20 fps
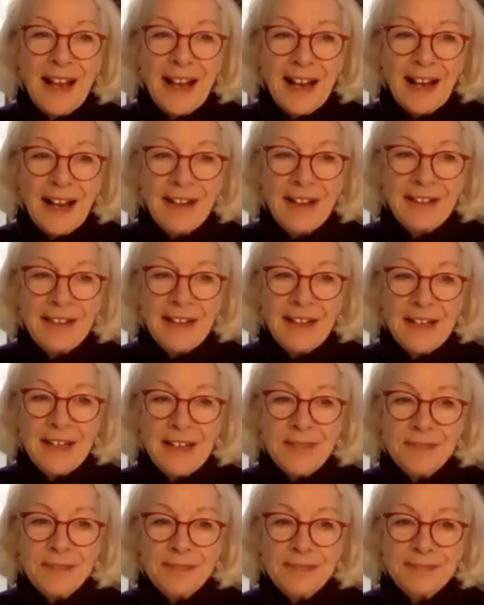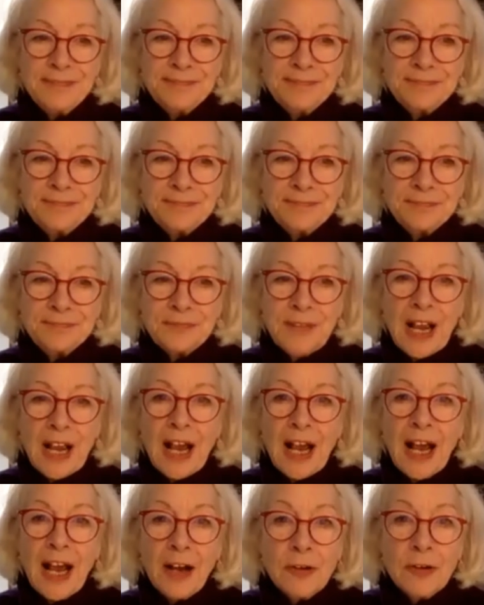And then
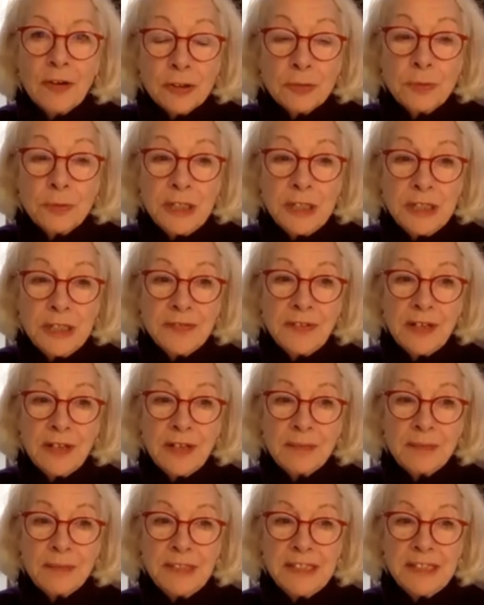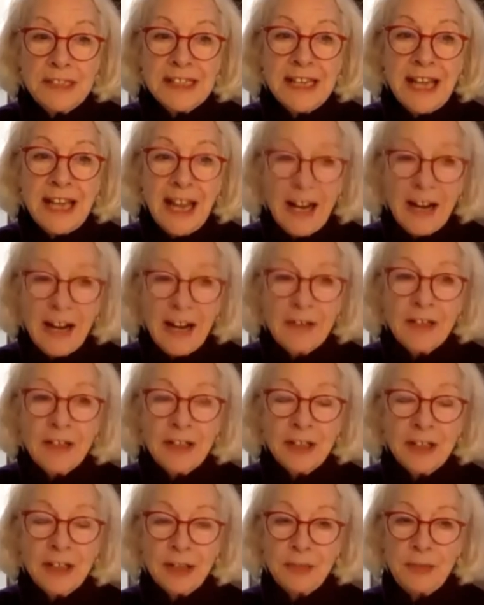how do we develop these
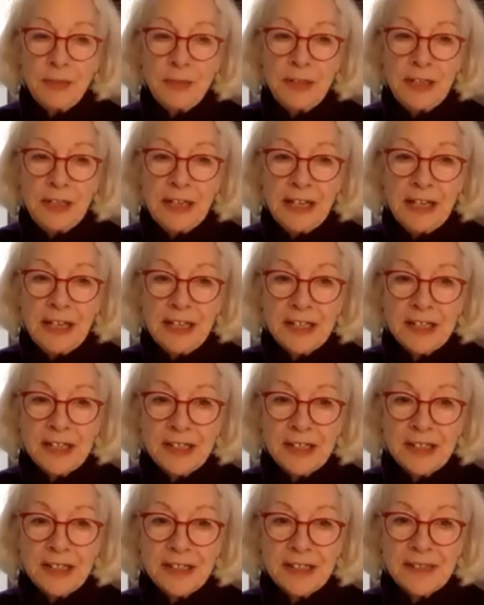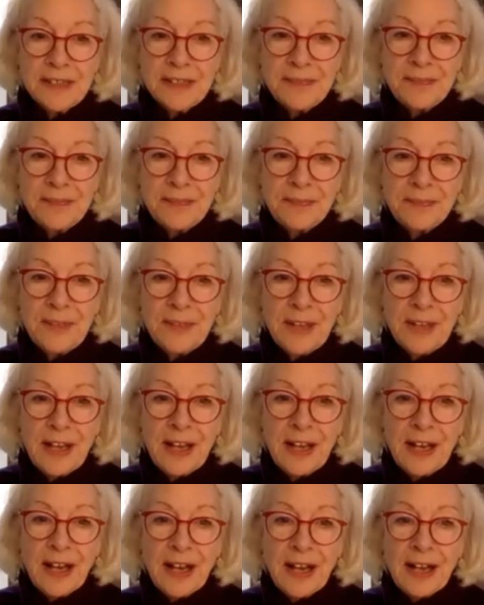caring communications?
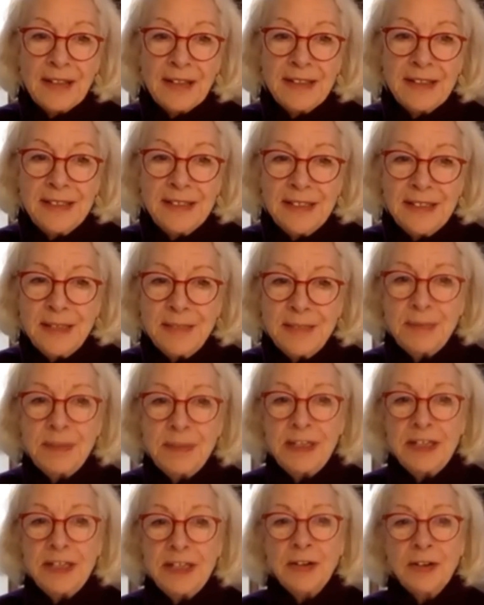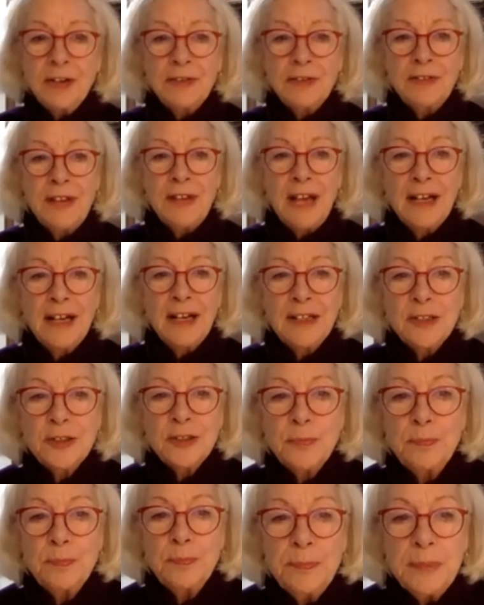Deeply nonviolent,
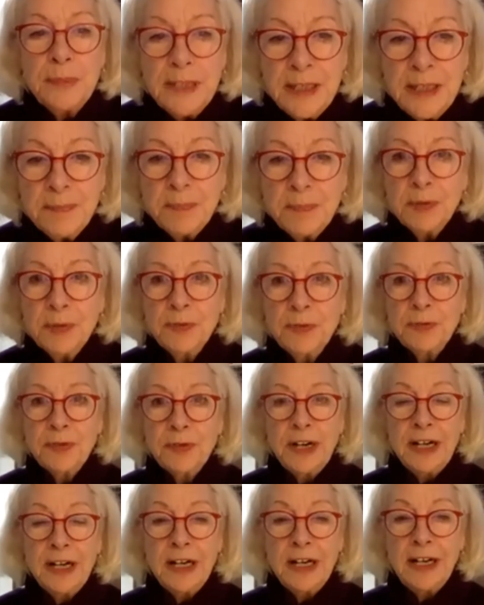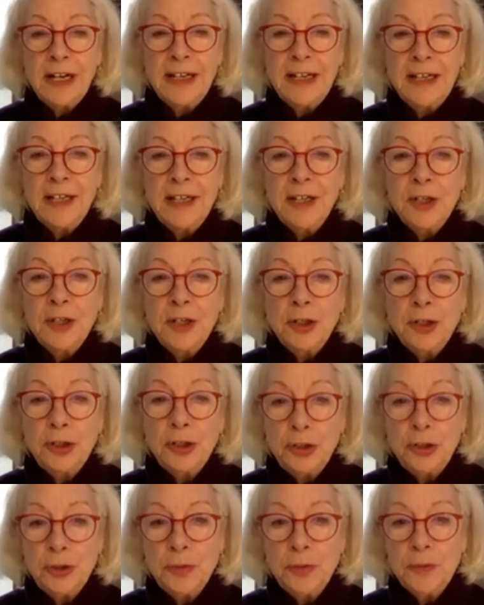people-friendly,
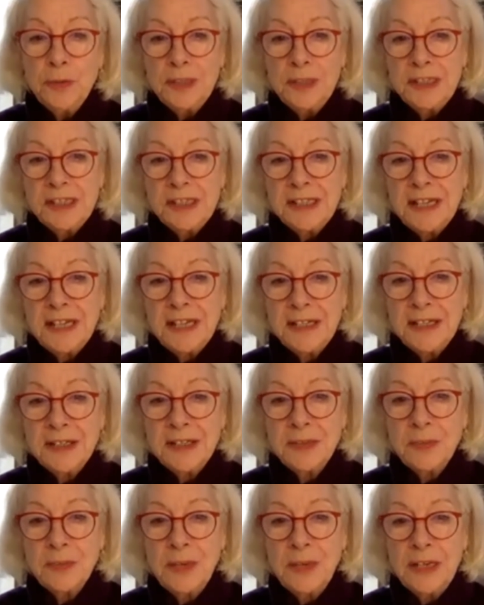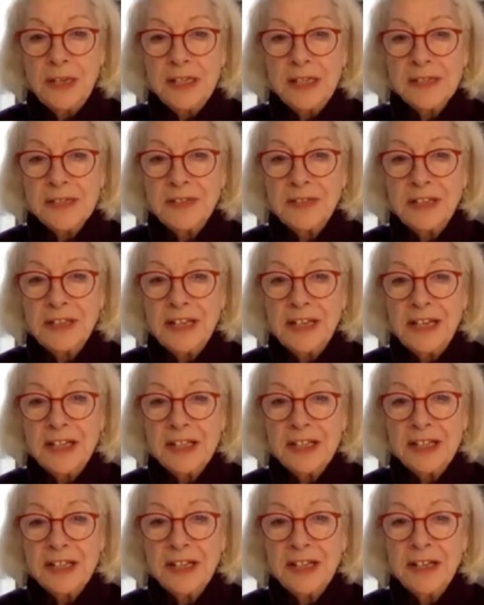human-centered ways of
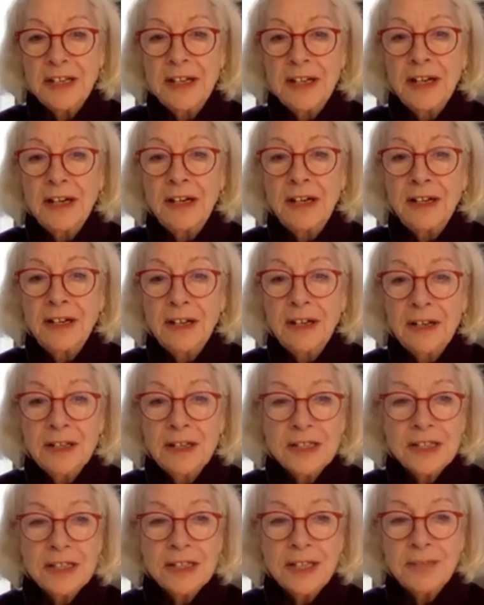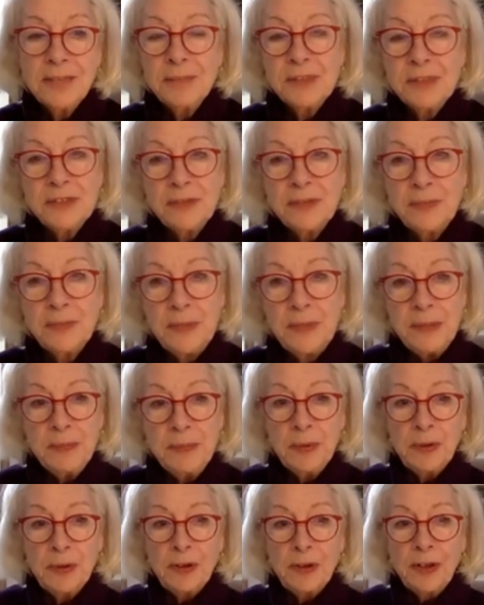engaging large numbers of
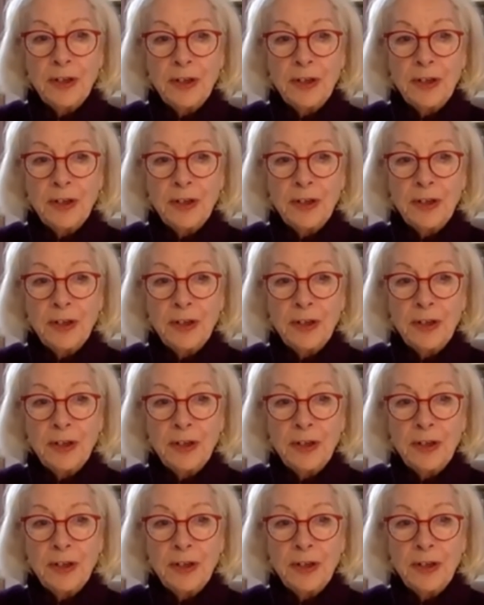people